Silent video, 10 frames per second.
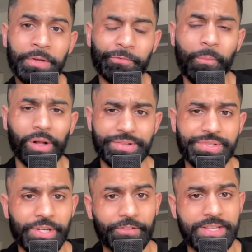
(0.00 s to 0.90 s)
from all the
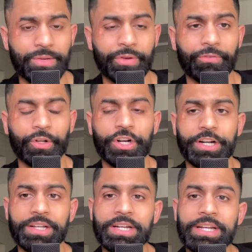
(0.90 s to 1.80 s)
surveys that we have
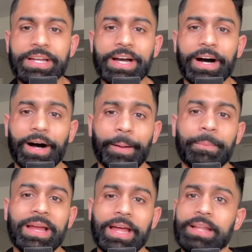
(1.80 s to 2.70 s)
learned.
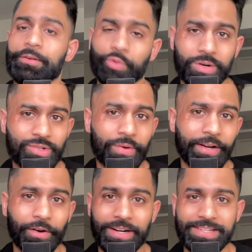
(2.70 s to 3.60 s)
Um, and, and of course,
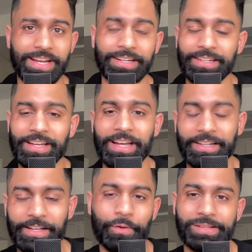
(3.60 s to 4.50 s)
credit card debt
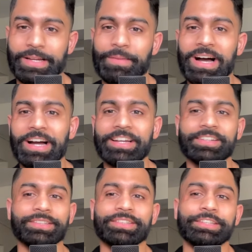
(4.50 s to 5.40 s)
at an all-time
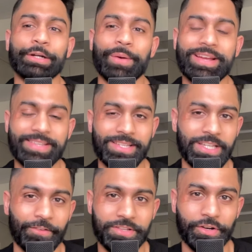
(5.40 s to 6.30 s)
high, you know, excess
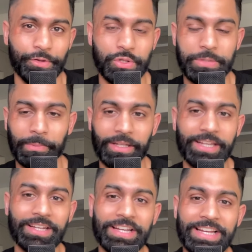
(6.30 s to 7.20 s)
savings starting to deplete.